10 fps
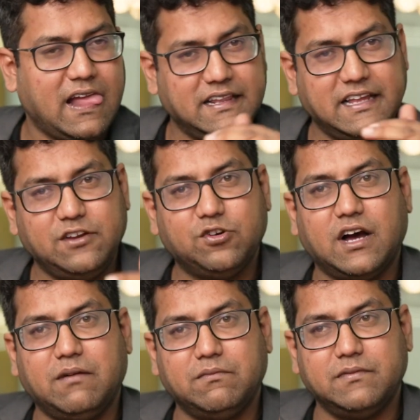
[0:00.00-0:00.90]
And then
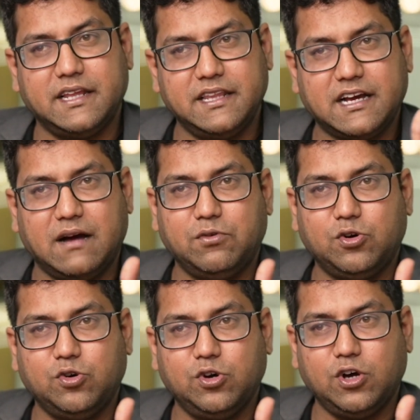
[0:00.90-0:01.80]
they come
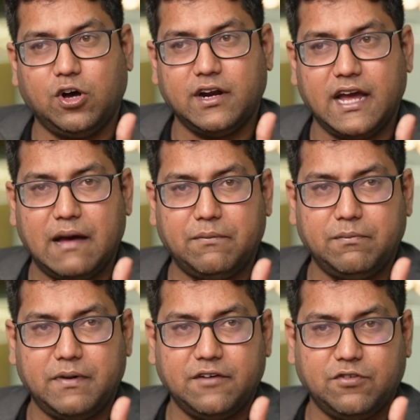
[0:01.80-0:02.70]
to your app
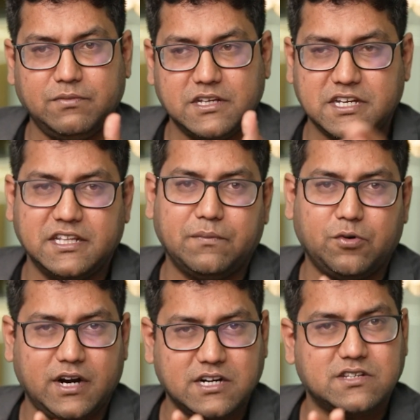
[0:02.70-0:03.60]
and platform, they see the
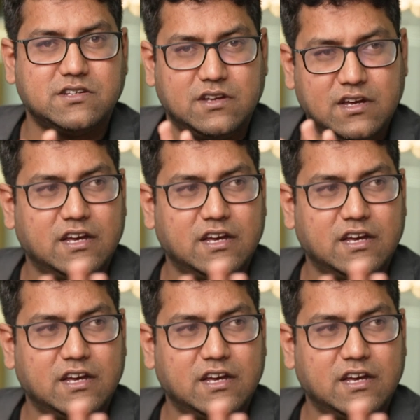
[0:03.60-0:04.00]
products.